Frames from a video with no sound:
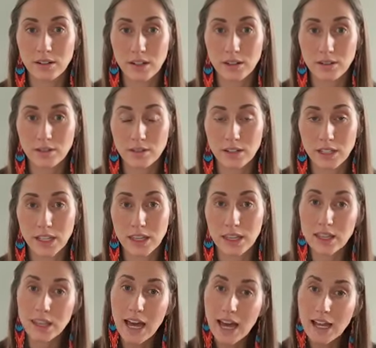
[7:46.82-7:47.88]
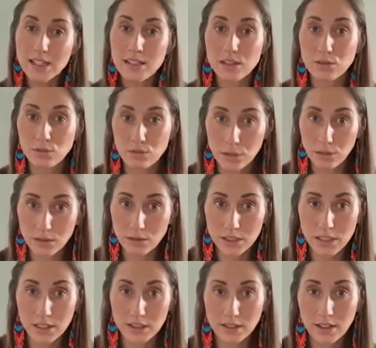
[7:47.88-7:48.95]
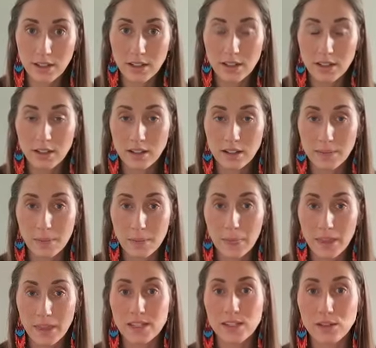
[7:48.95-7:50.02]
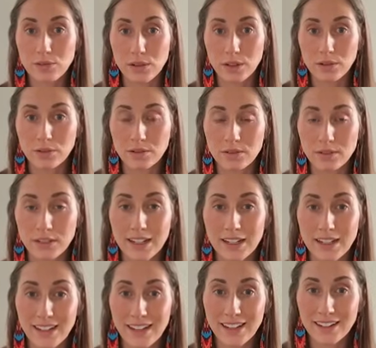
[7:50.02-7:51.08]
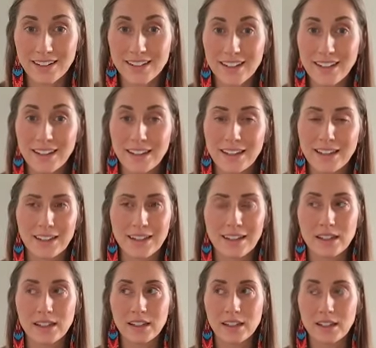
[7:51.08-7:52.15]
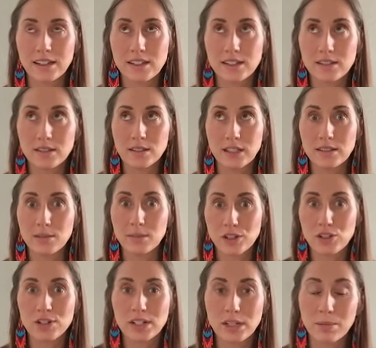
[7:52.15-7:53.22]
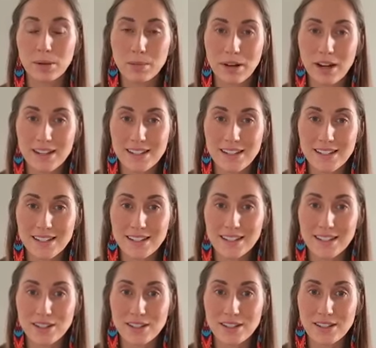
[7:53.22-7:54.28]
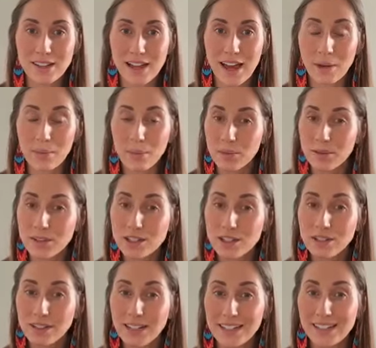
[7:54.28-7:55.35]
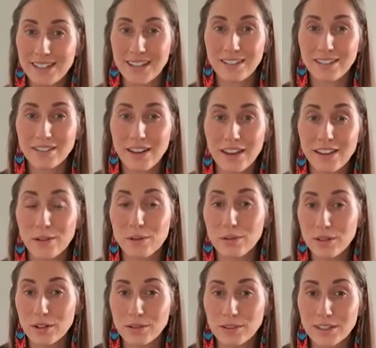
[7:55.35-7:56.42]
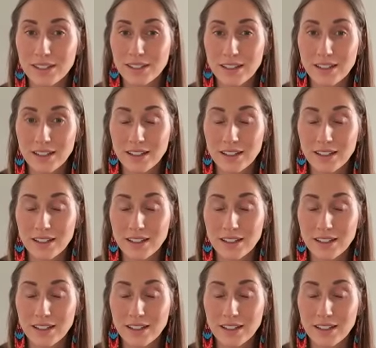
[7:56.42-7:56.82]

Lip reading: right? Like that's the root. That's the root. And again, it's a much deeper process than just that. But once you can identify the wound